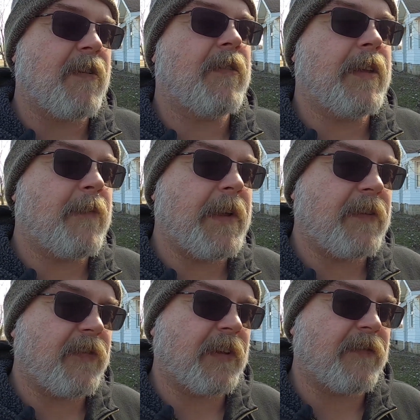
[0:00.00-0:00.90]
No, they don't
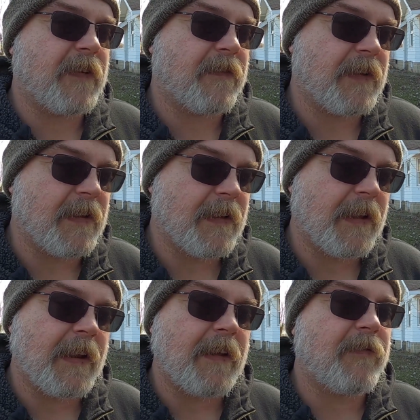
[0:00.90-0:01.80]
make 650.
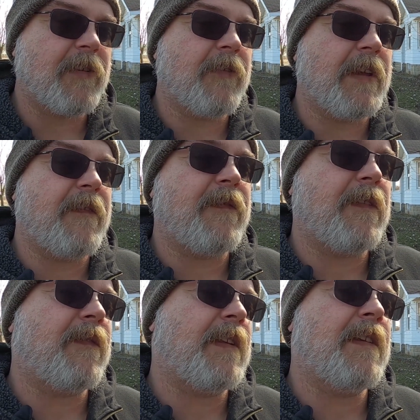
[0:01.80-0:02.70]
I'd have to go
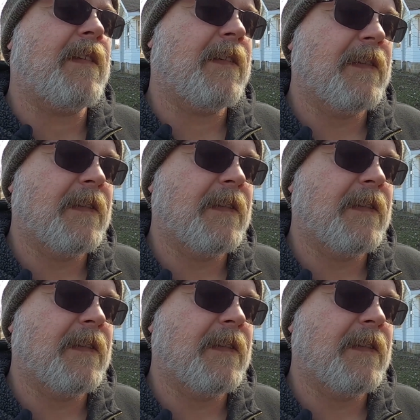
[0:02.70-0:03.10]
850.